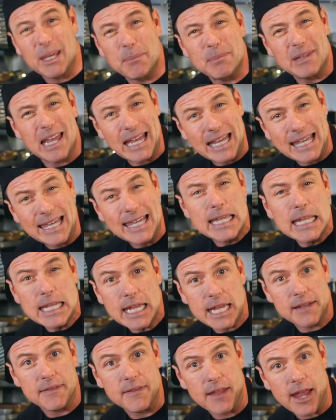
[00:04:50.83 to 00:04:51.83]
keep the
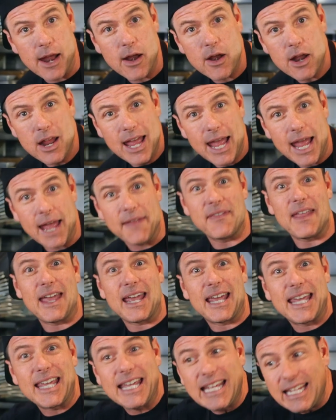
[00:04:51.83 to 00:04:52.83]
heat in there and the
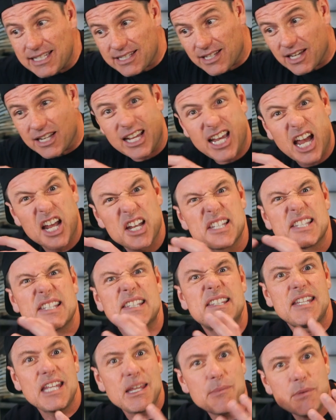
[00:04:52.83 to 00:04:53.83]
heat's going to kind of
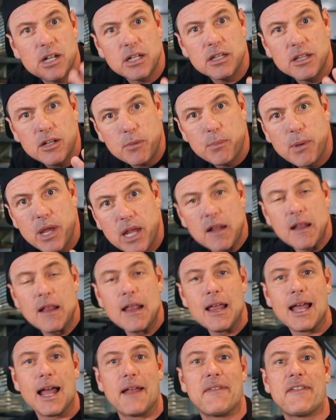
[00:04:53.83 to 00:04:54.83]
steam it a little bit
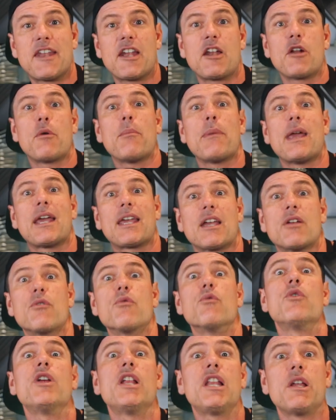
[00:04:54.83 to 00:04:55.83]
and then it'll make it
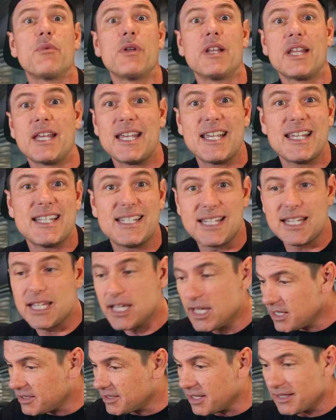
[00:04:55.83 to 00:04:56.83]
really, really
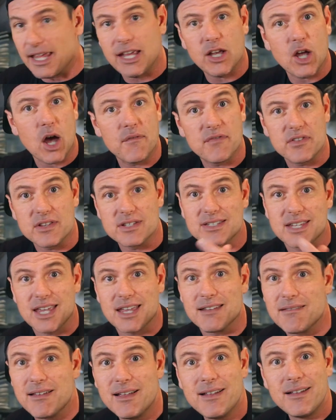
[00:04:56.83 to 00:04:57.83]
easy to take off the
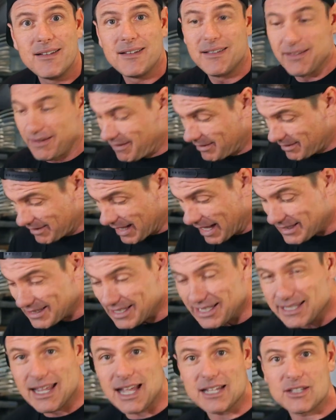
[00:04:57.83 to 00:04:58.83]
skin. That's
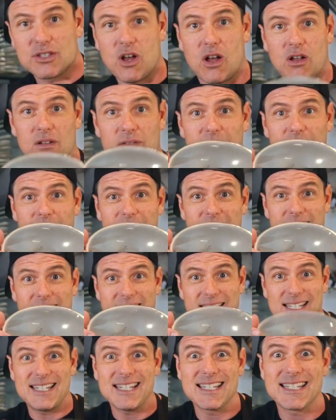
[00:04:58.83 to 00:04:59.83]
it, that's all.
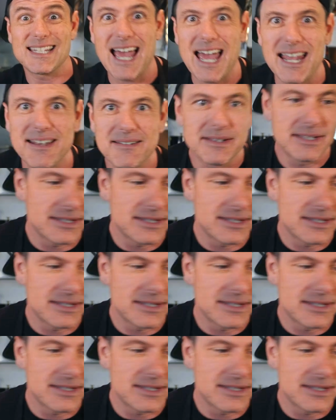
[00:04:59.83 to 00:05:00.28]
Easy as that.